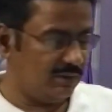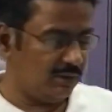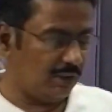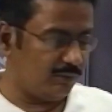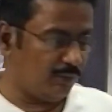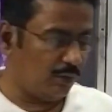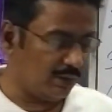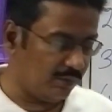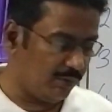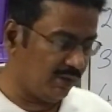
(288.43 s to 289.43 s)
north
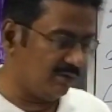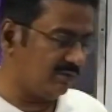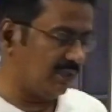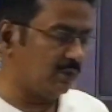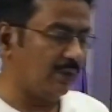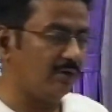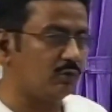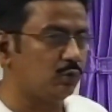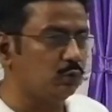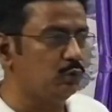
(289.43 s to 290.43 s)
flowing rivers. Then you
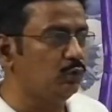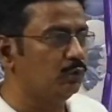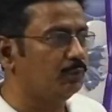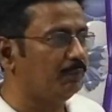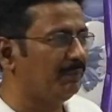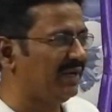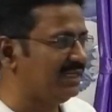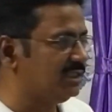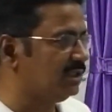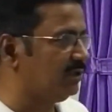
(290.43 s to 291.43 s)
have 2
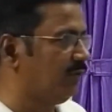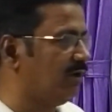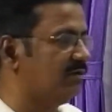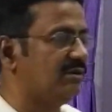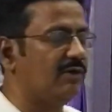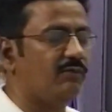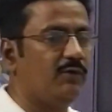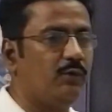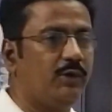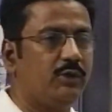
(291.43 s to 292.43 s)
major rivers that
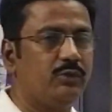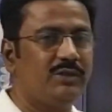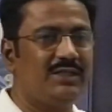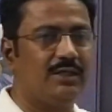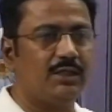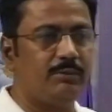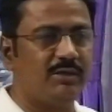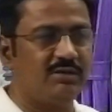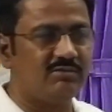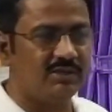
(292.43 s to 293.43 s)
flow into the
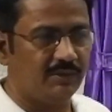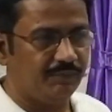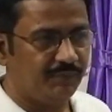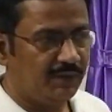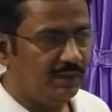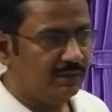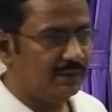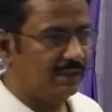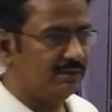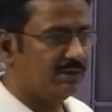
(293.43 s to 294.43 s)
Arabian Sea,
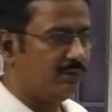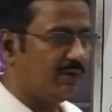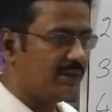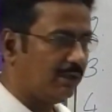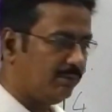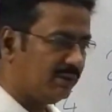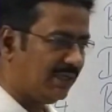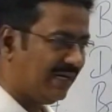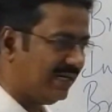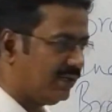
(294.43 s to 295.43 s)
that is river
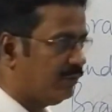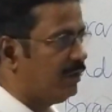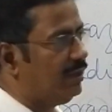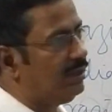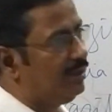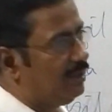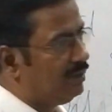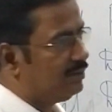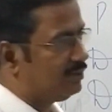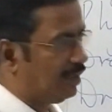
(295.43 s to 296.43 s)
Narmada and river
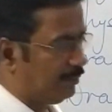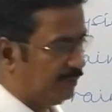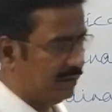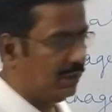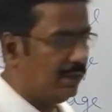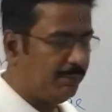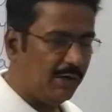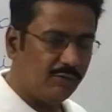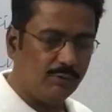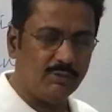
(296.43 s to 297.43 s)
Tapi.
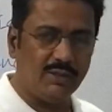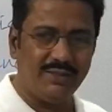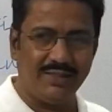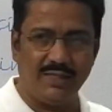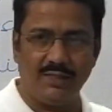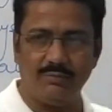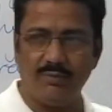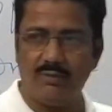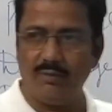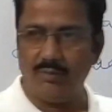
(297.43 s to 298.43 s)
Apart from that, there are
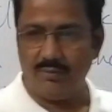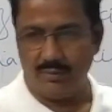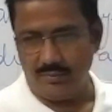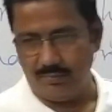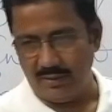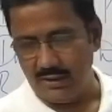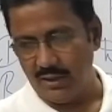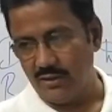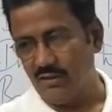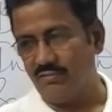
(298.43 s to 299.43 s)
many
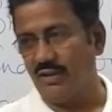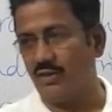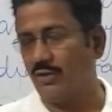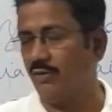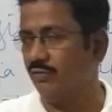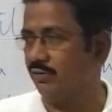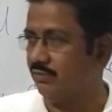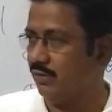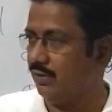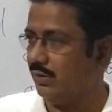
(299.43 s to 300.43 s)
others, like you have
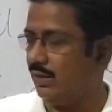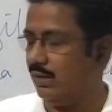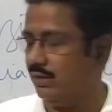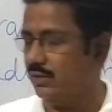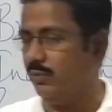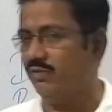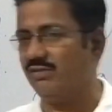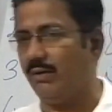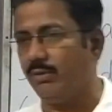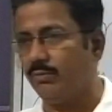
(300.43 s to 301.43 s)
the river
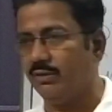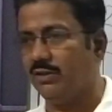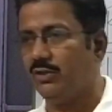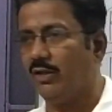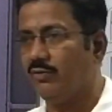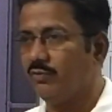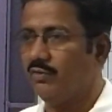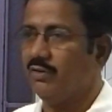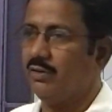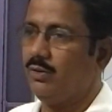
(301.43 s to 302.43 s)
Sabarmati, you have
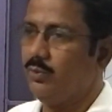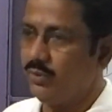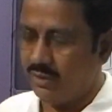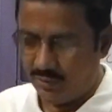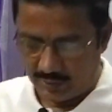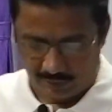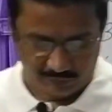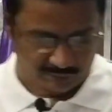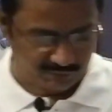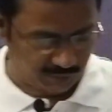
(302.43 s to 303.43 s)
river Luni, you
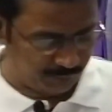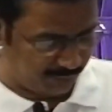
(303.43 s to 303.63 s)
have river